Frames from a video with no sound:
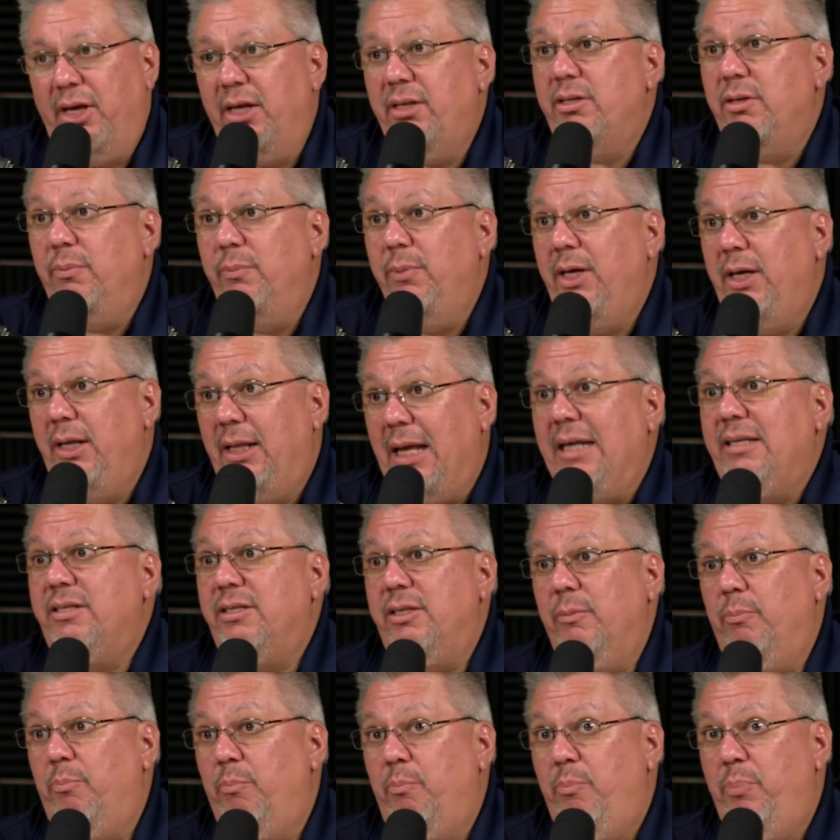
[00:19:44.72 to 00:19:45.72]
to me, that's the
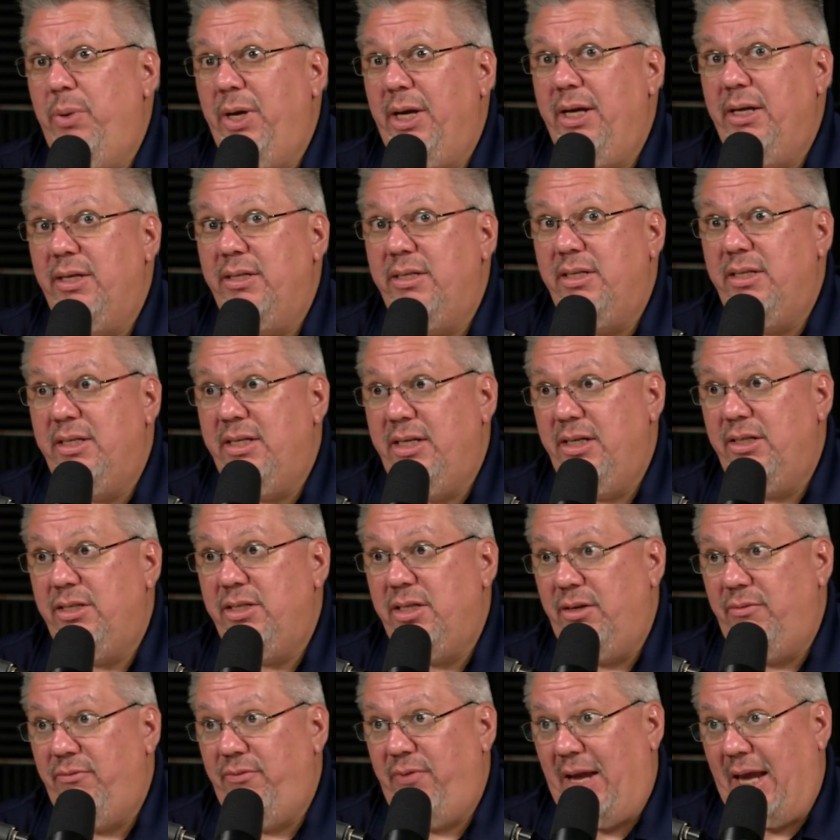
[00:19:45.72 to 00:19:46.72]
biggest
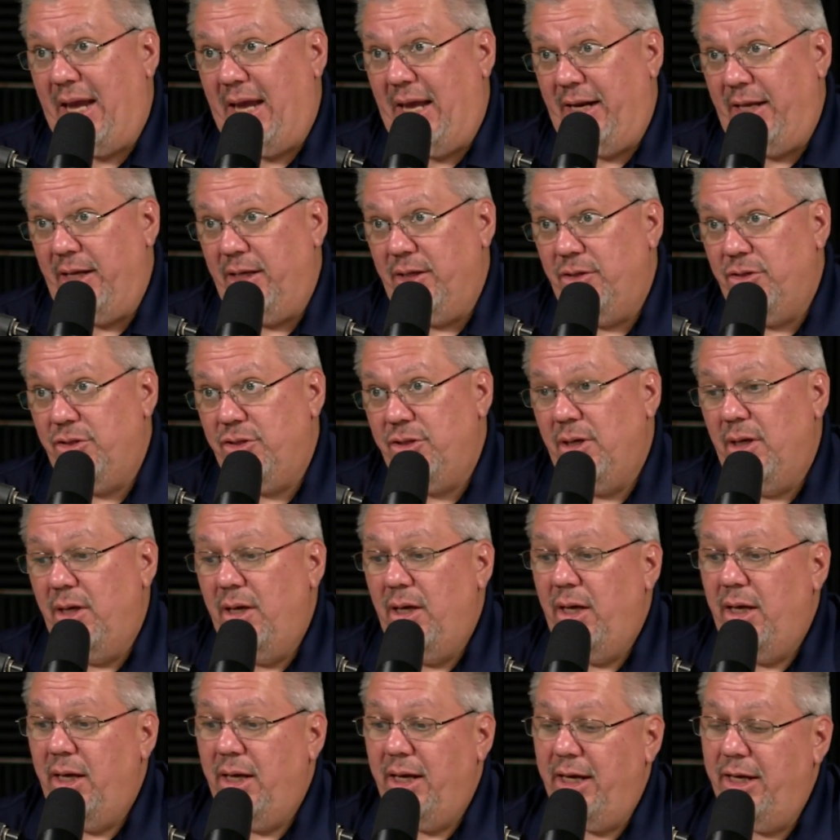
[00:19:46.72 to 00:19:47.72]
disadvantage
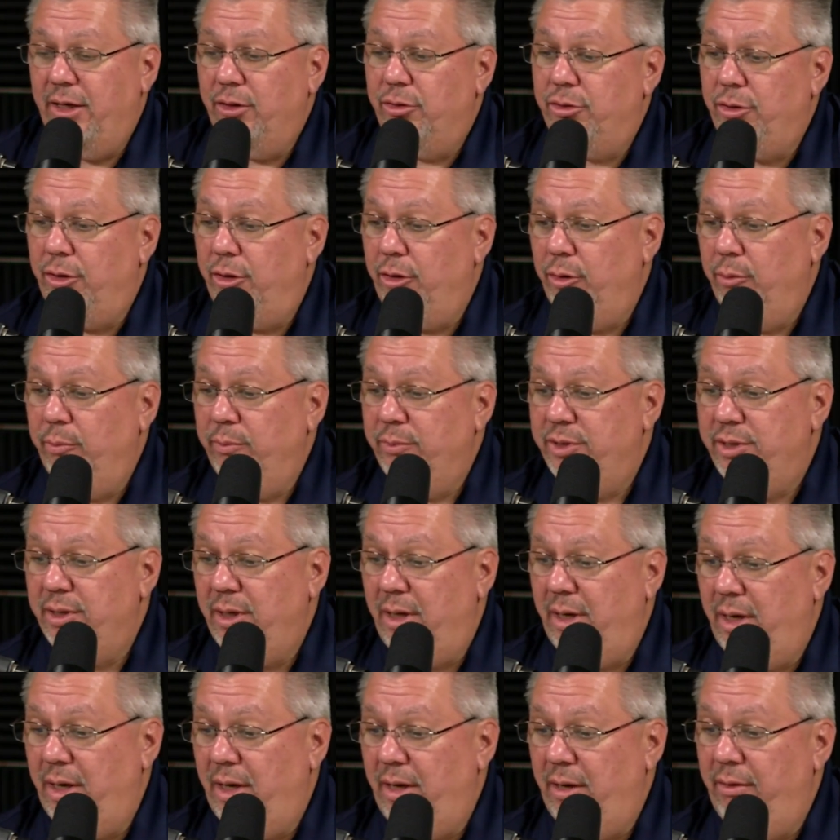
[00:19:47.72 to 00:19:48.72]
in terms
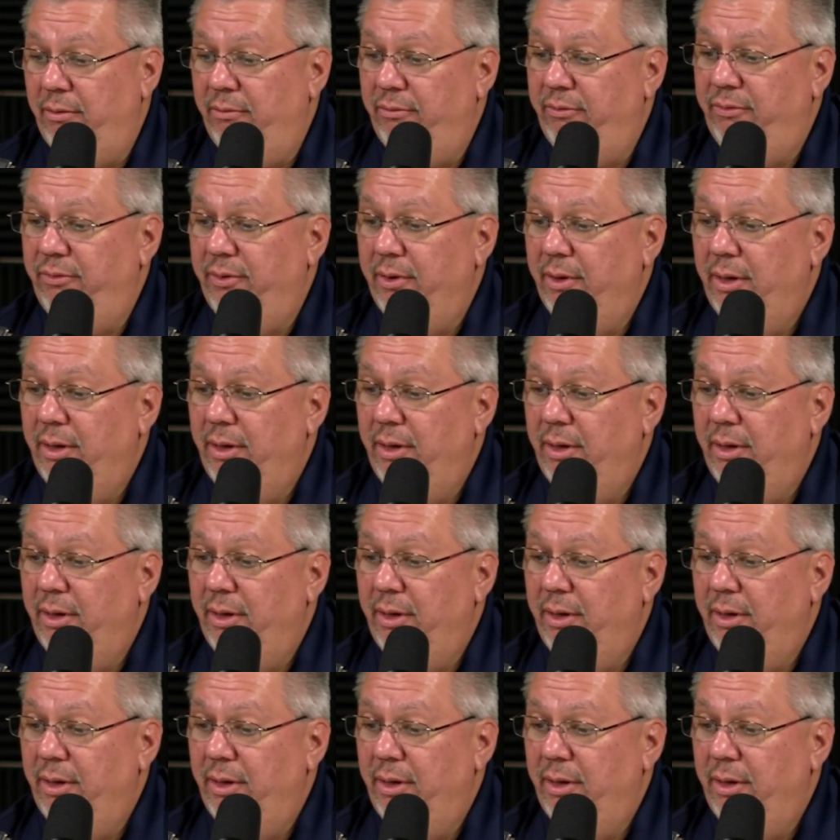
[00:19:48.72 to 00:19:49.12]
of